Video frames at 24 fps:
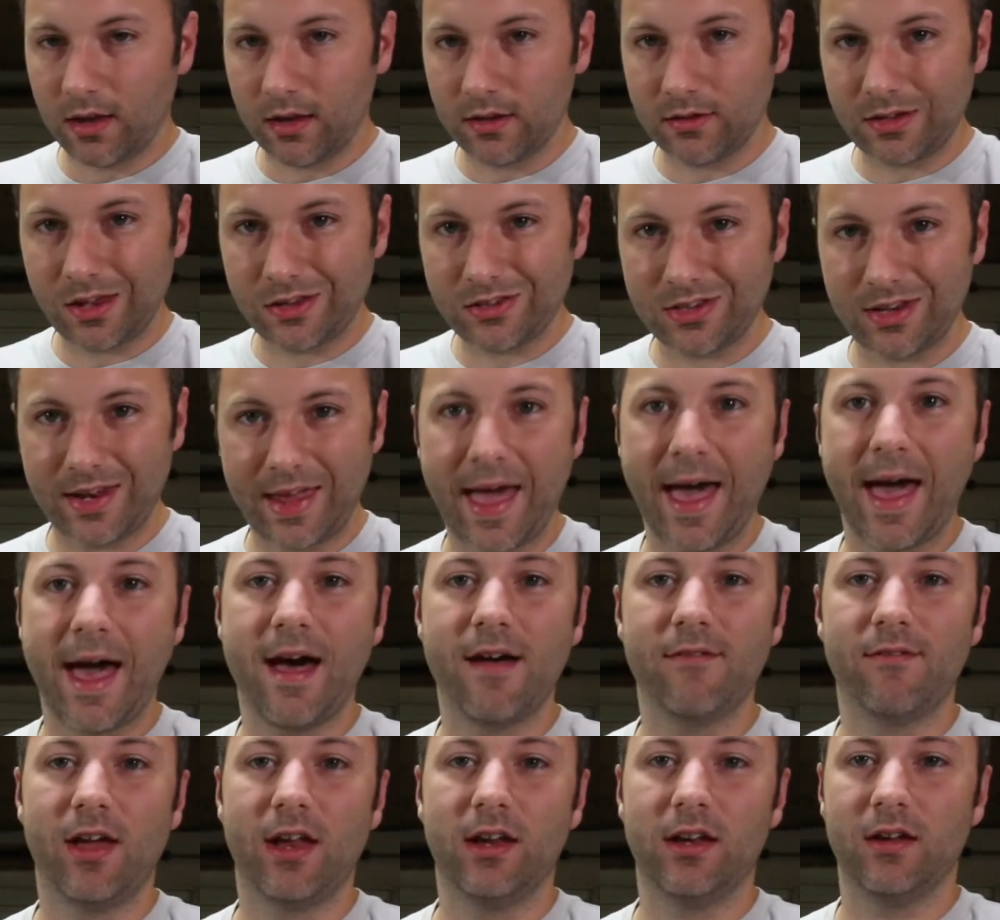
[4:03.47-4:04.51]
doesn't
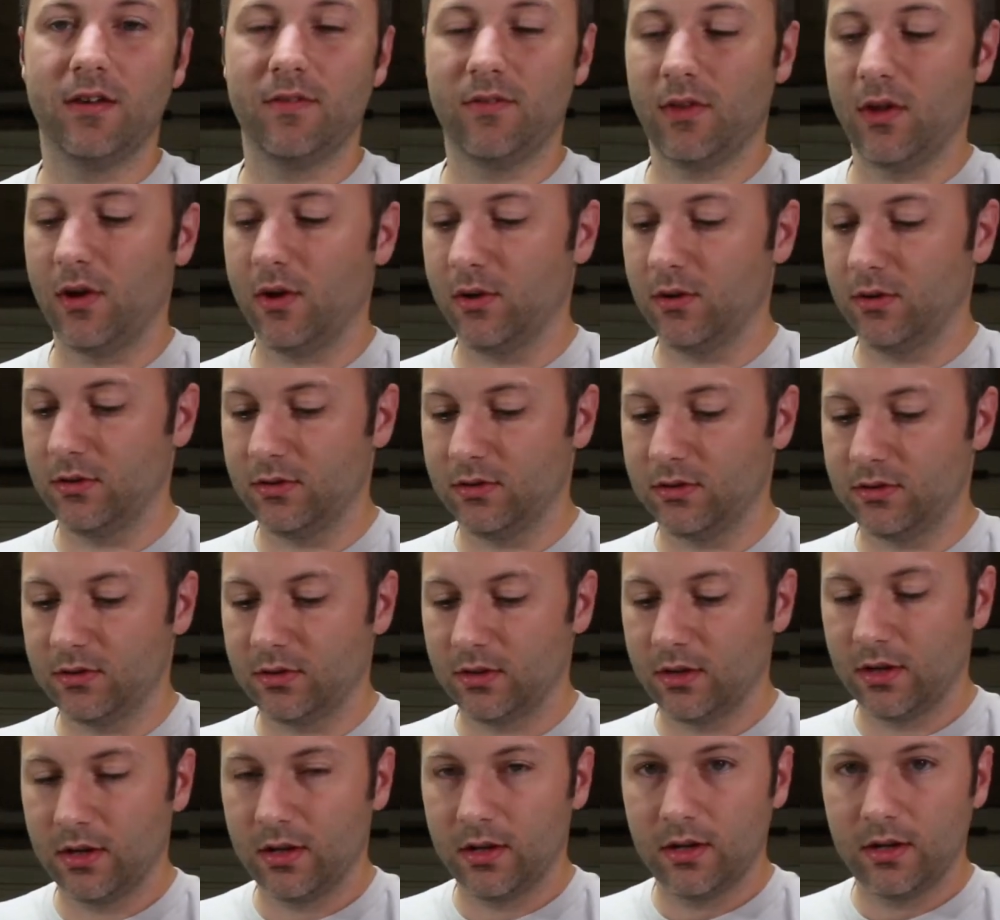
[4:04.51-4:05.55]
have any of those
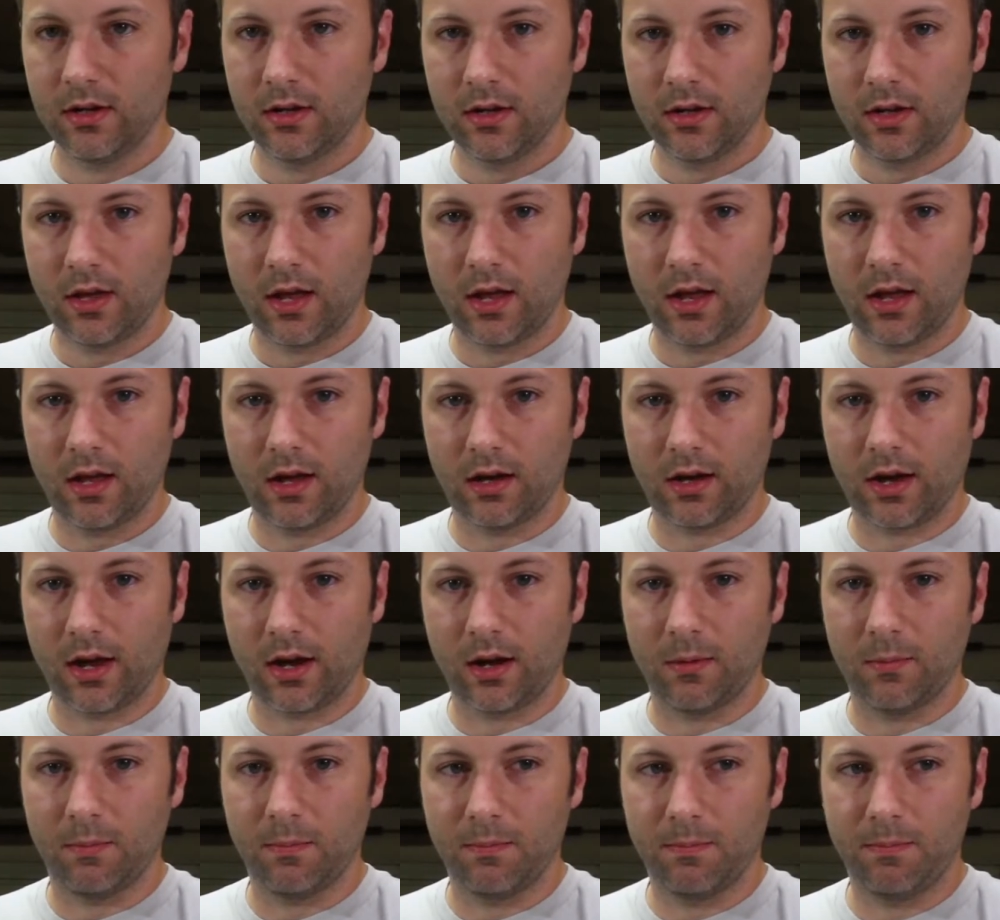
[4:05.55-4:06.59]
kind
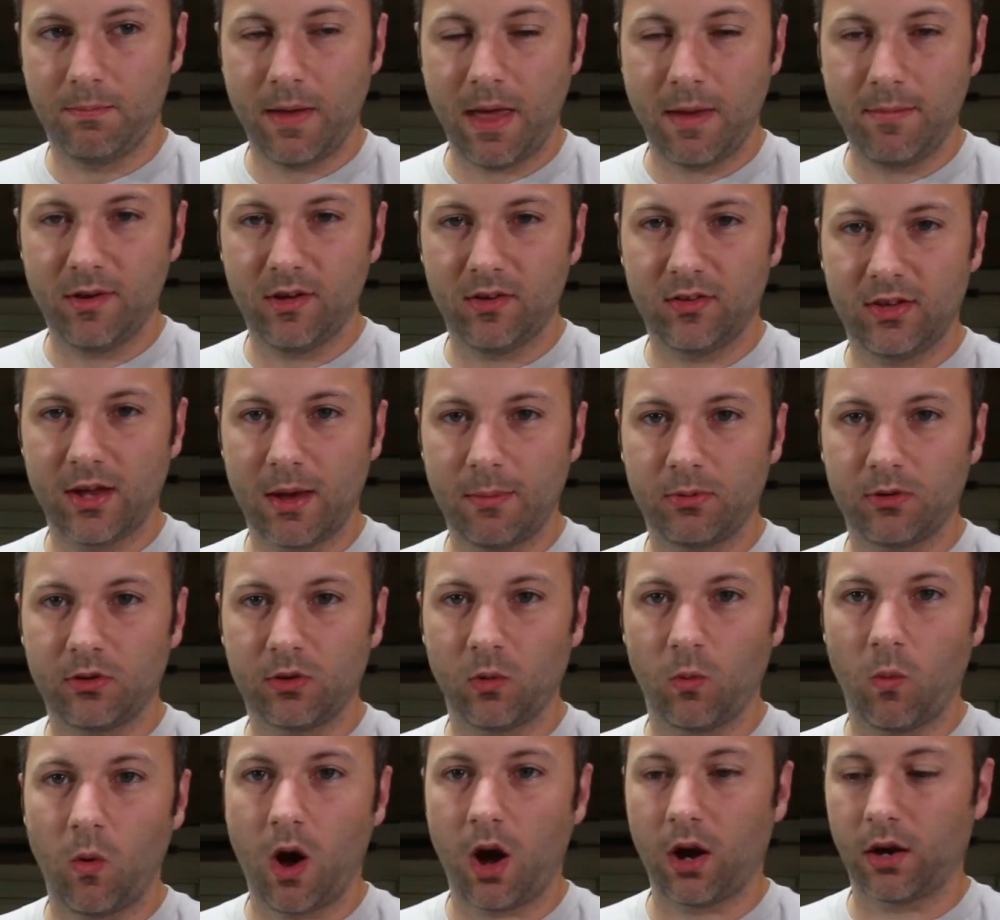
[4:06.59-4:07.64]
of baby steps to
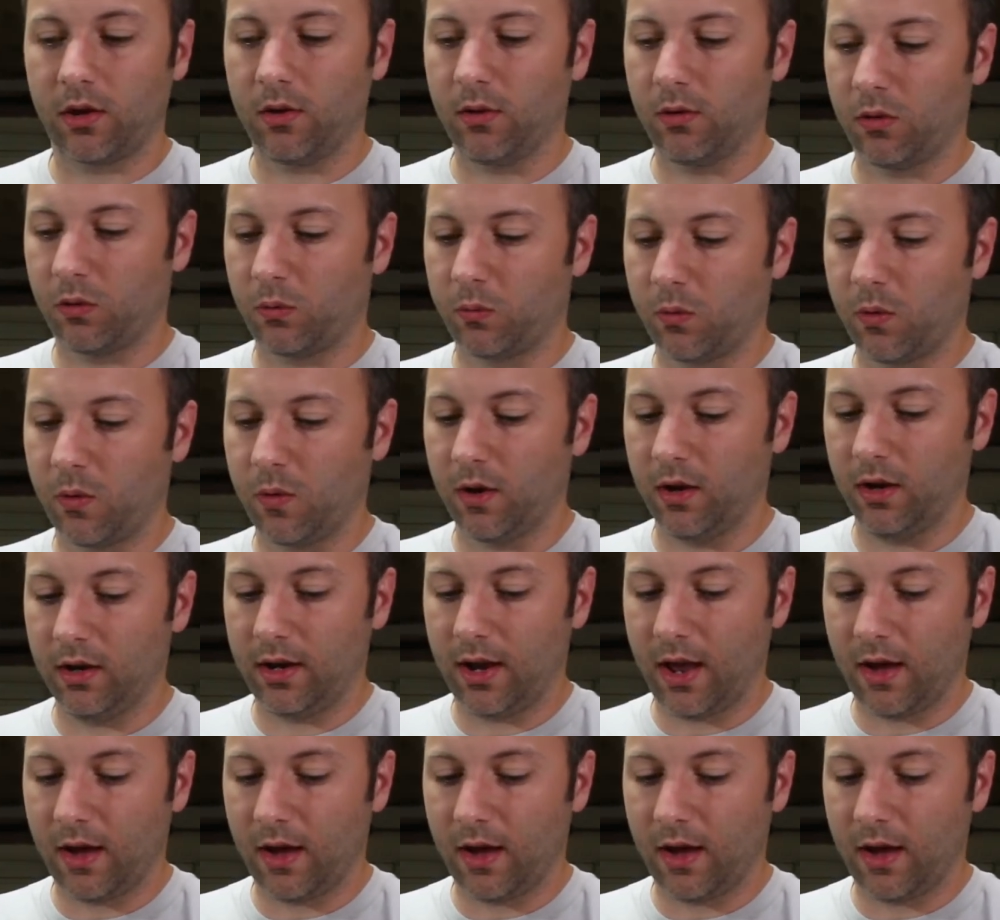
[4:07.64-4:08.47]
walk you through it.